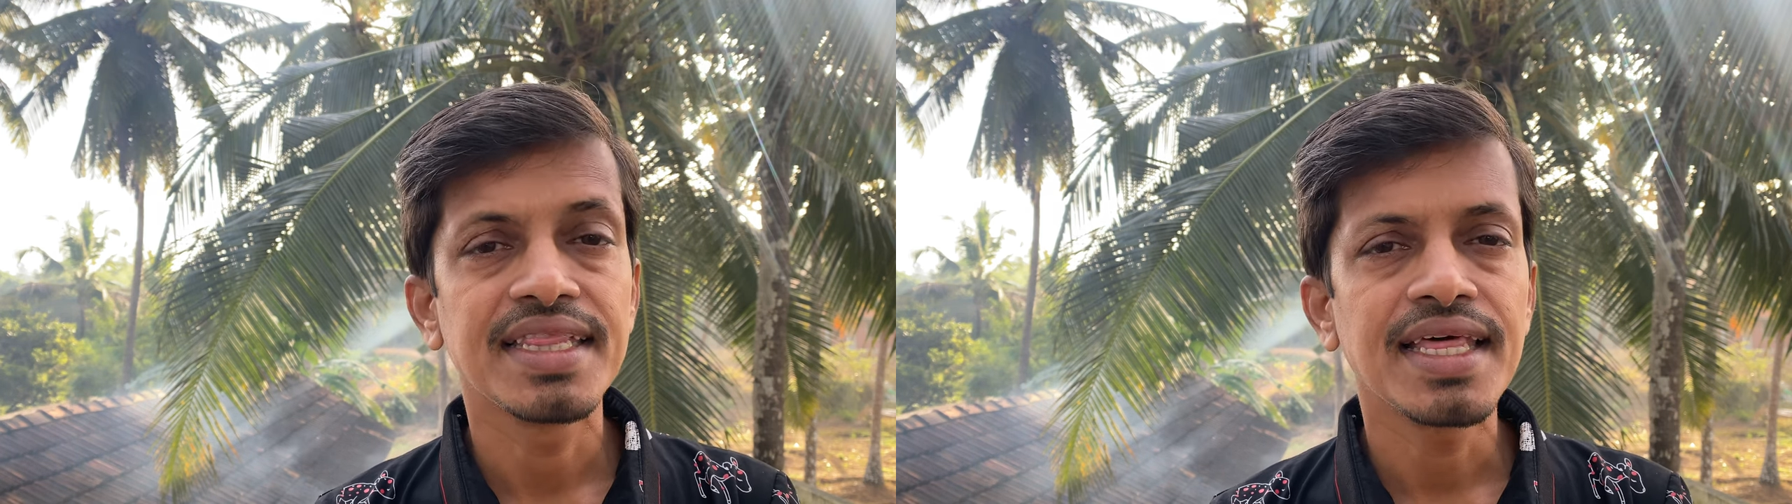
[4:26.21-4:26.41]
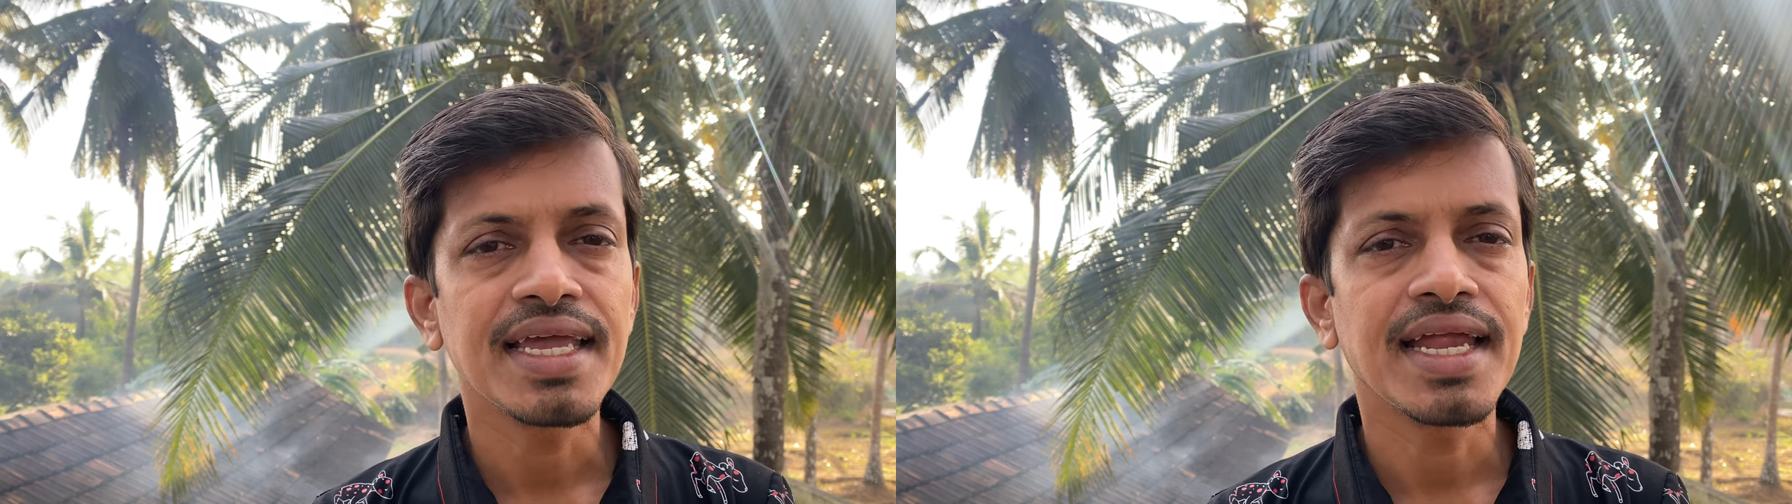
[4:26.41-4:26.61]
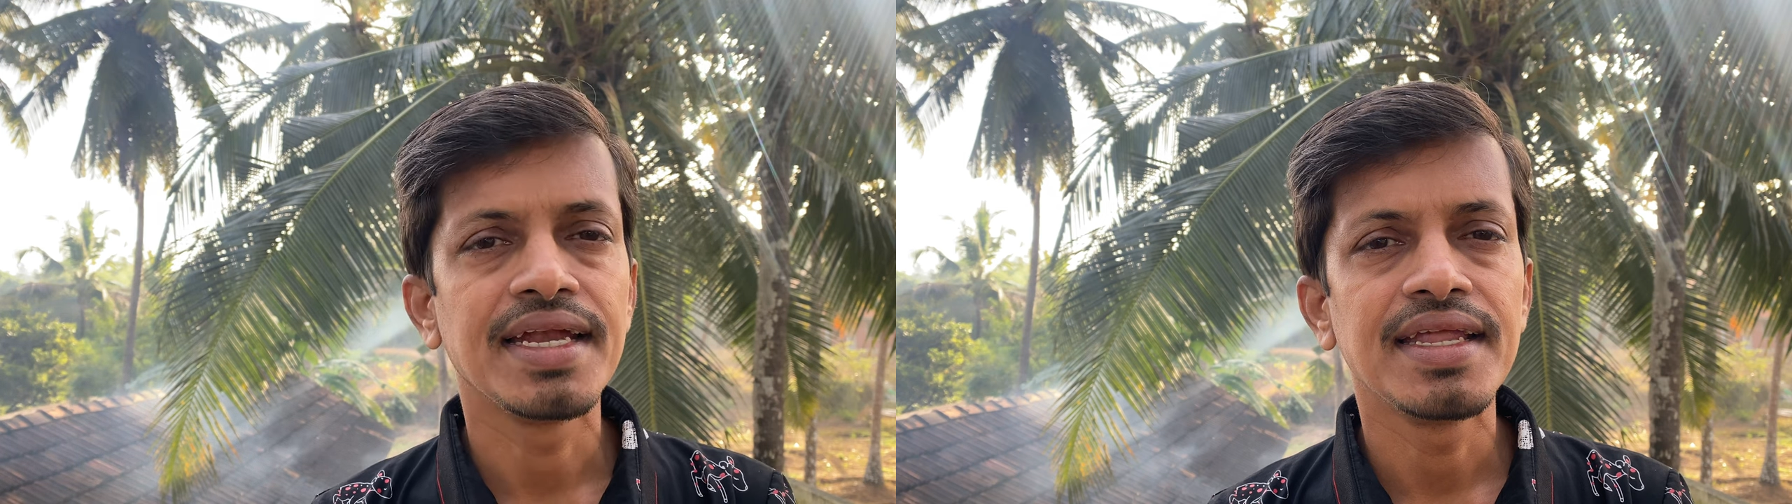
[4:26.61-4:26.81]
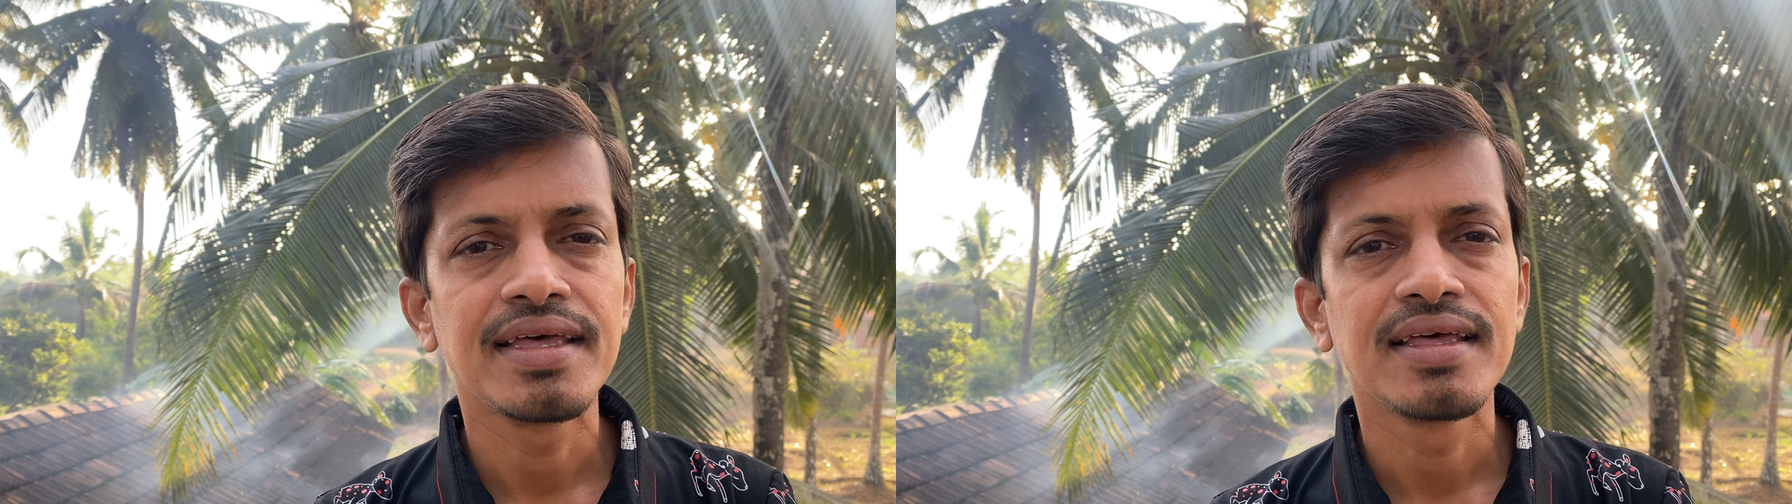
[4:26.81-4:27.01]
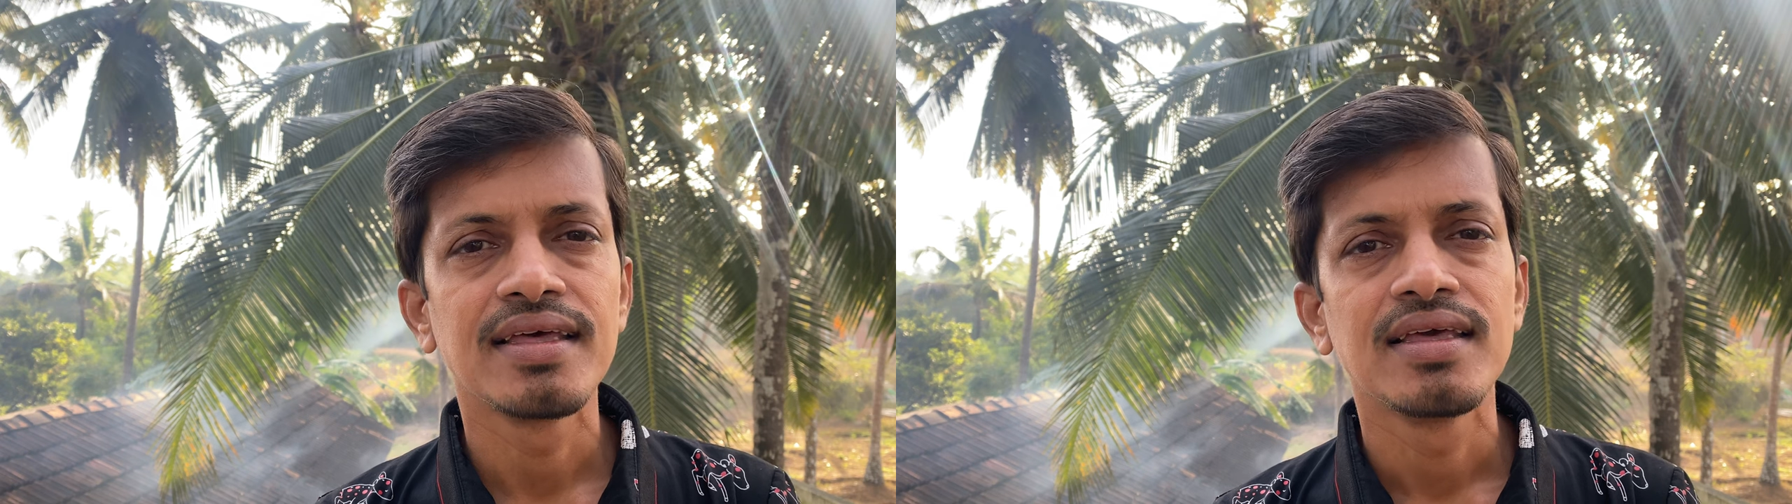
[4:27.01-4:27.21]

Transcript: in the end,